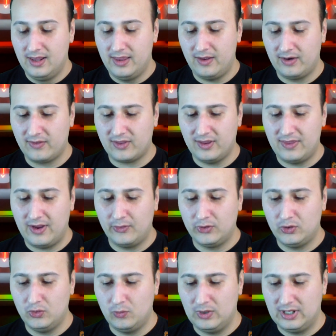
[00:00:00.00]
Now let's get down
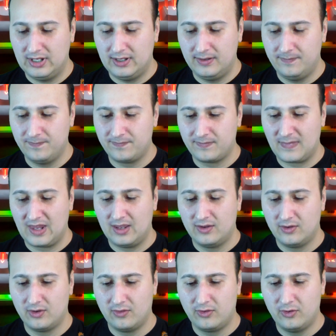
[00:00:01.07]
to
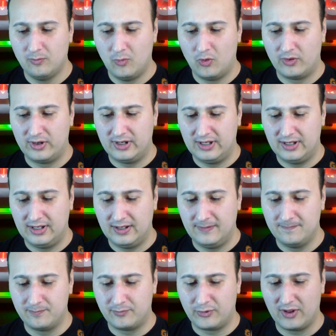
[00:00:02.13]

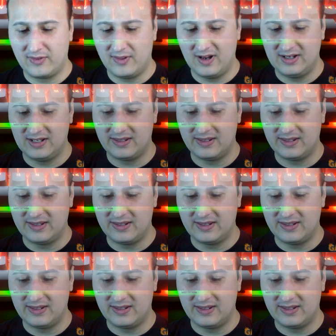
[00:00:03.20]
more pressing